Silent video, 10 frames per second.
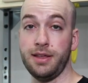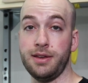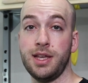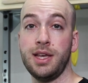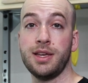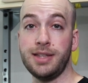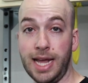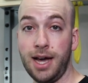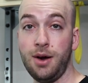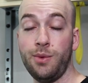And
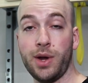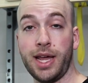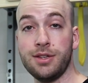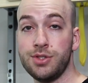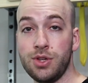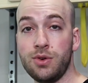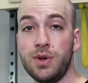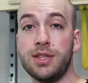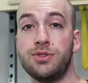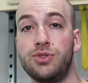now what I can
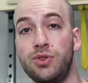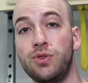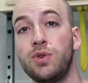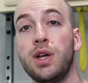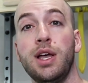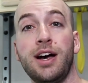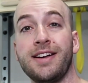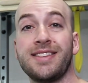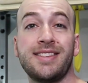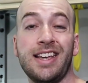do is do
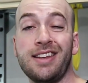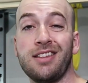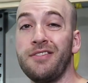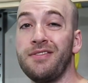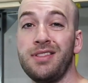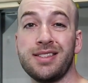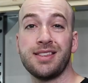a set of,